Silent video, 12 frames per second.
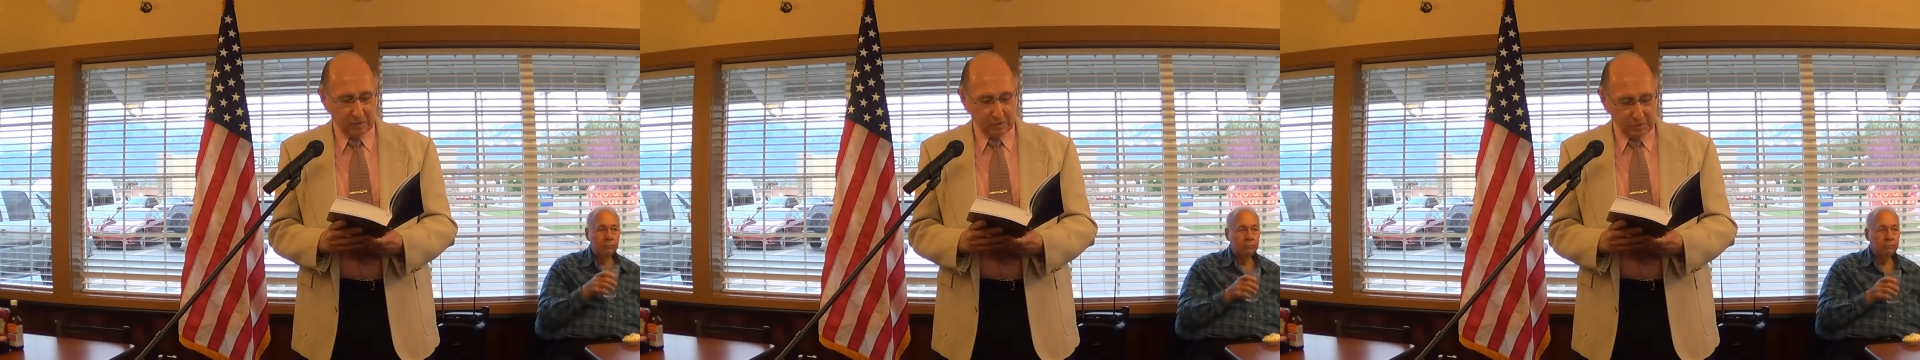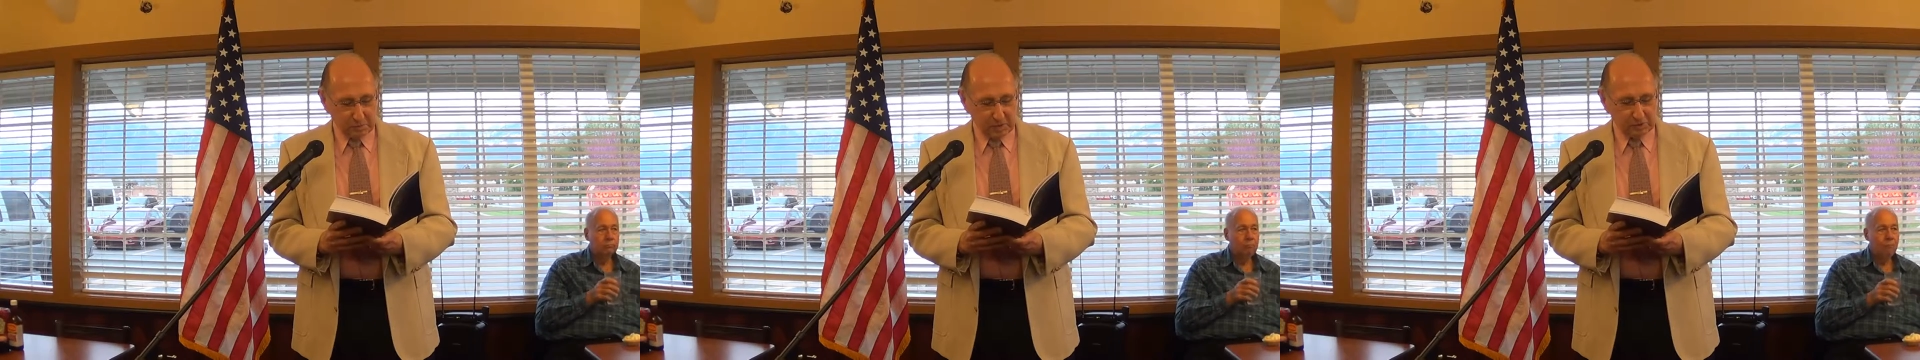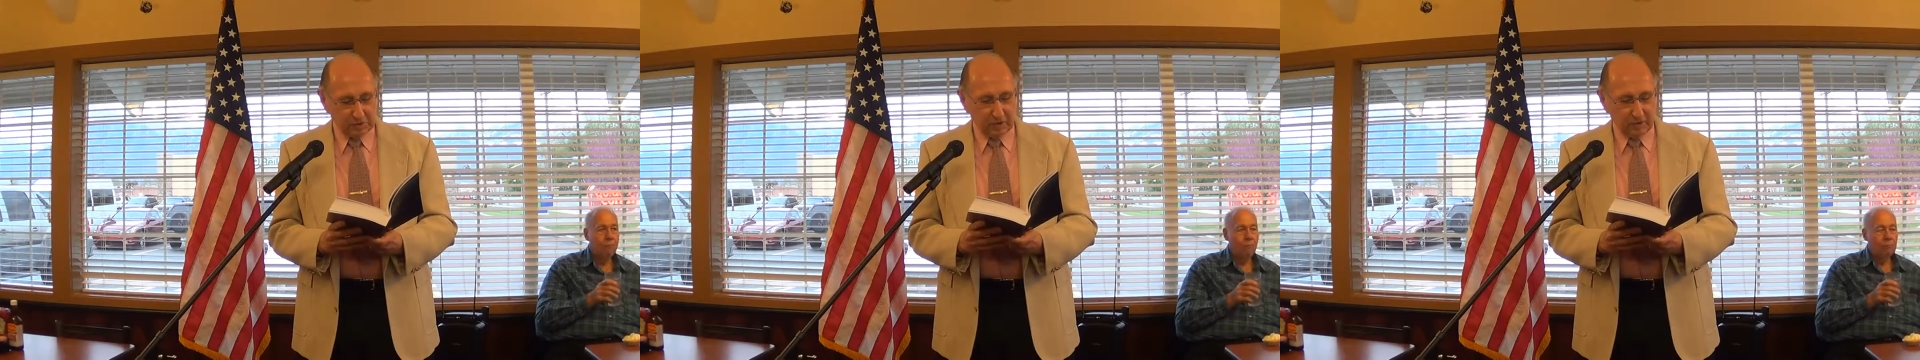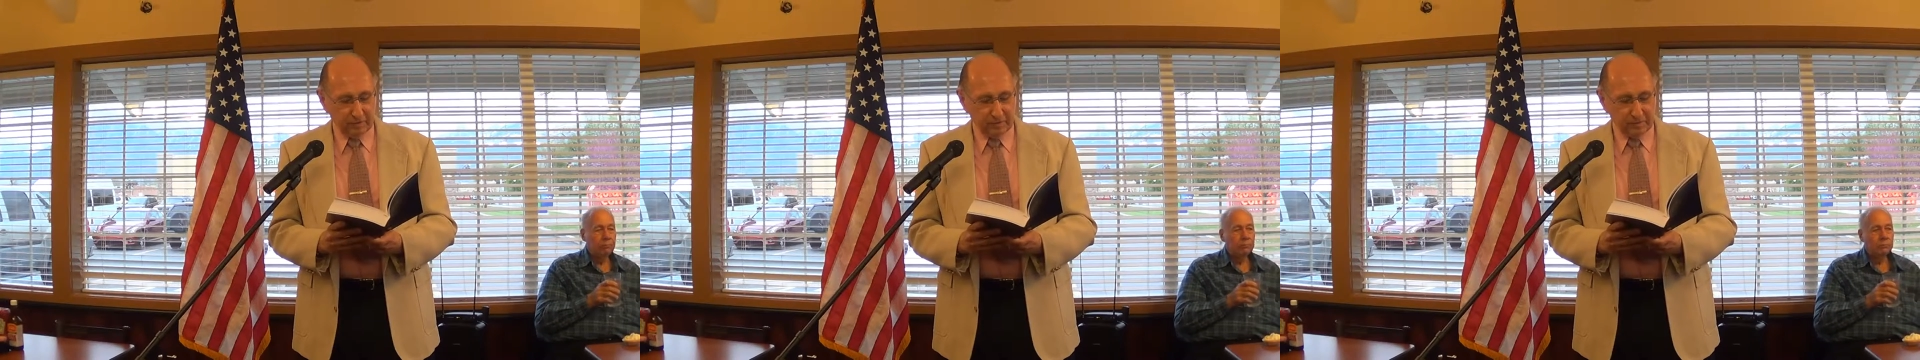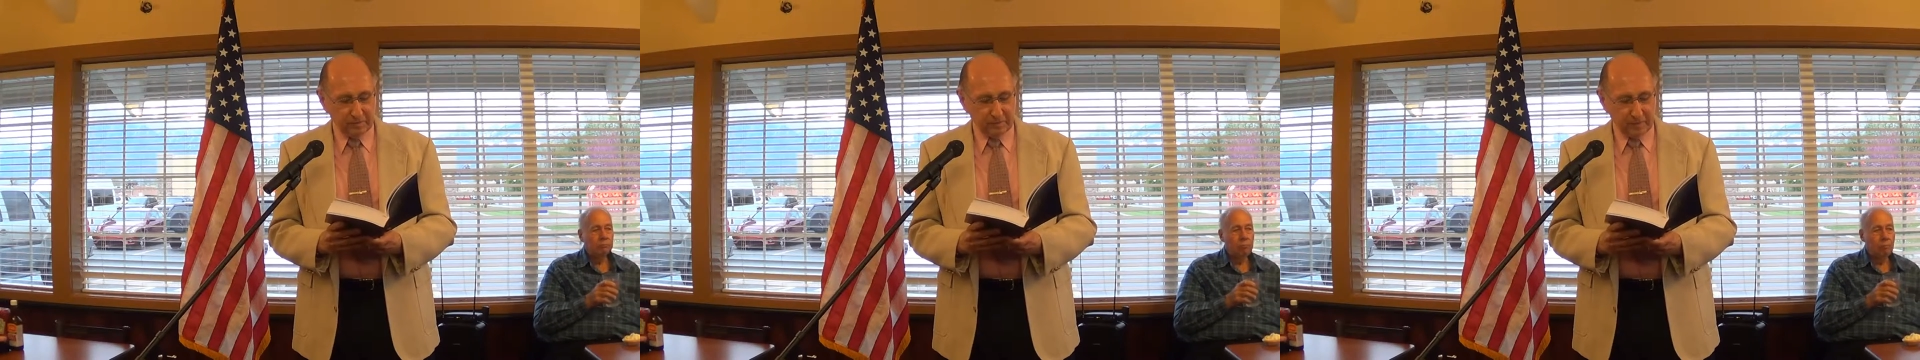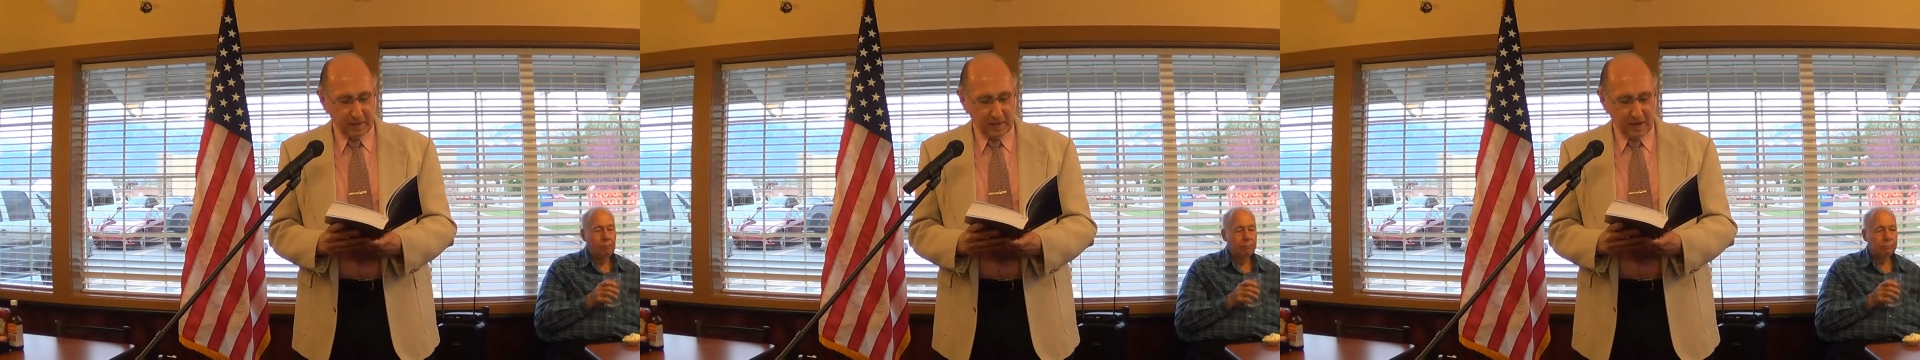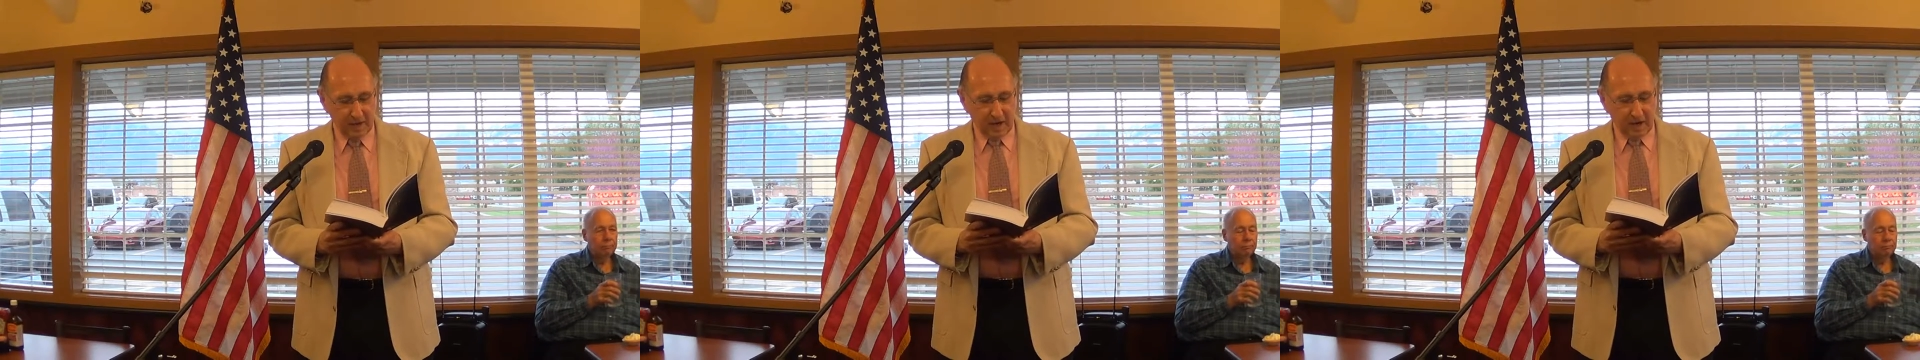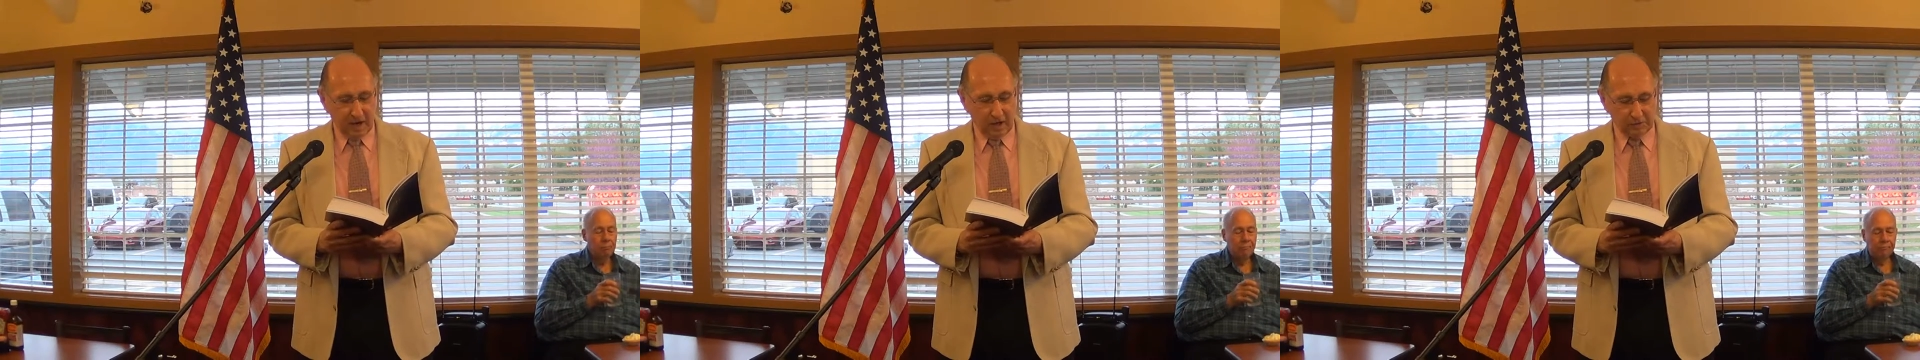that it was myself.
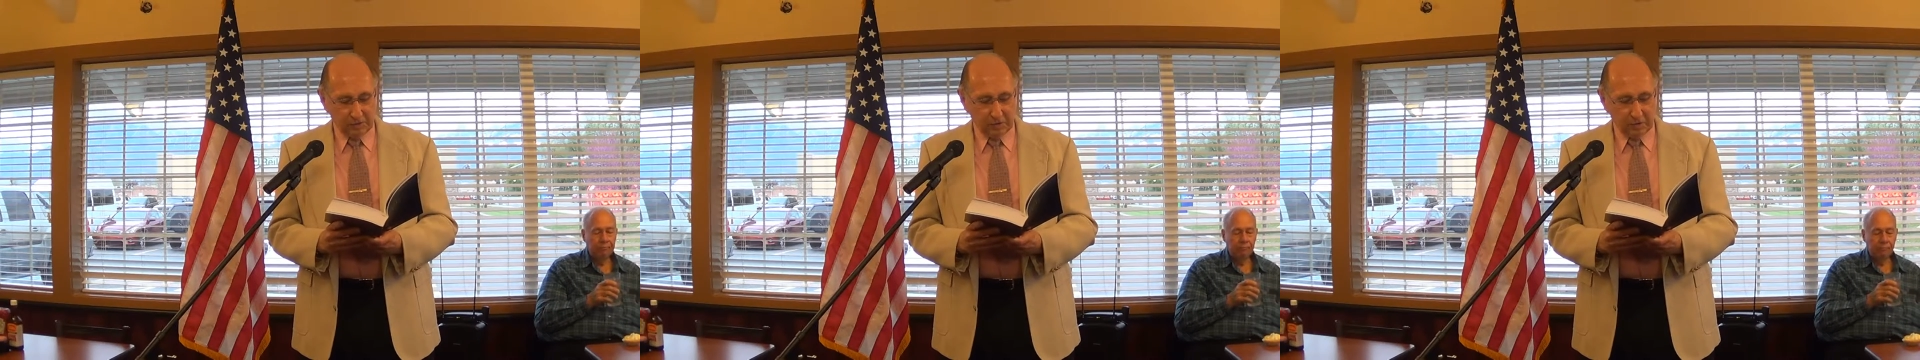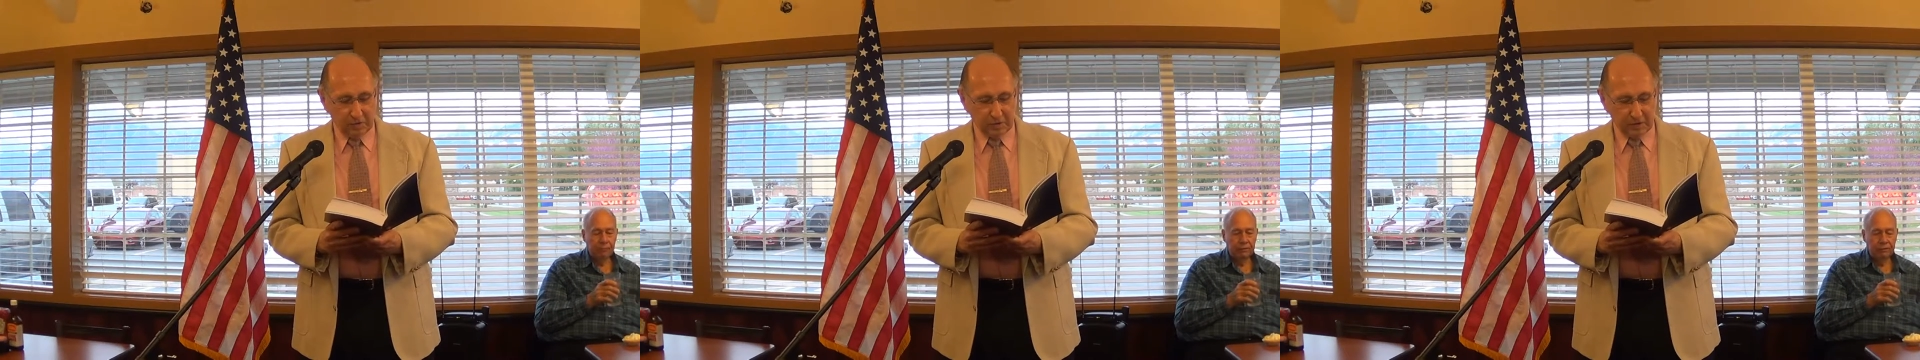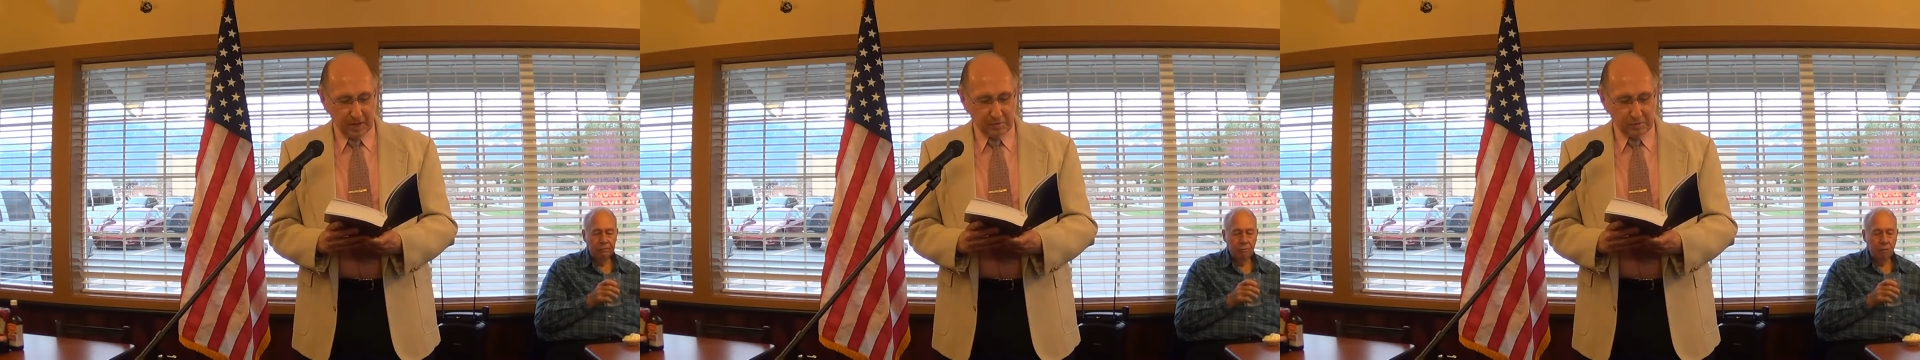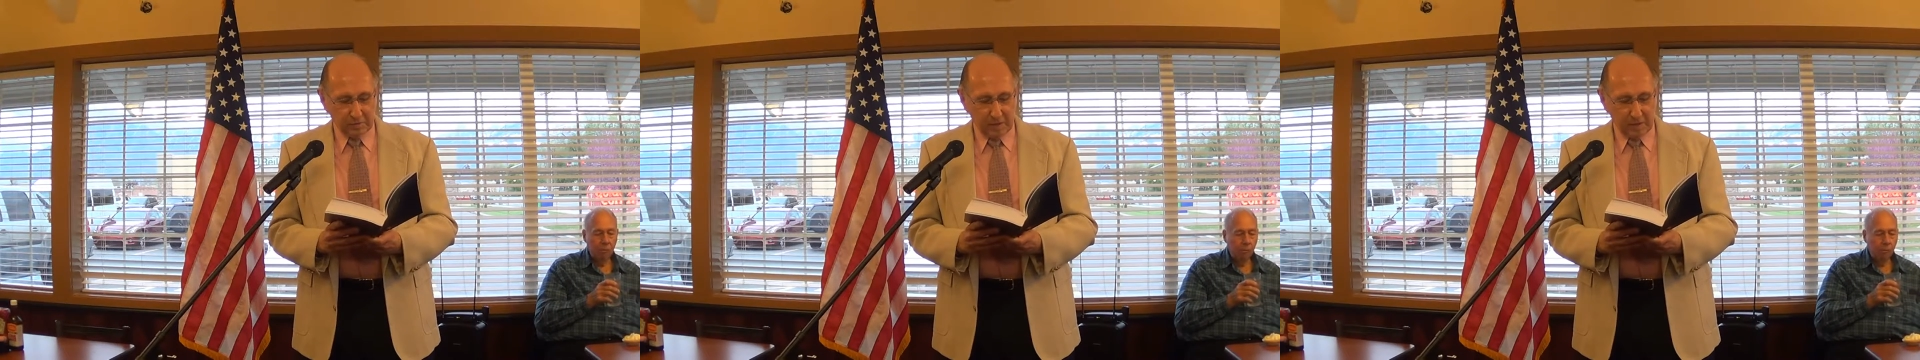I also knew that that was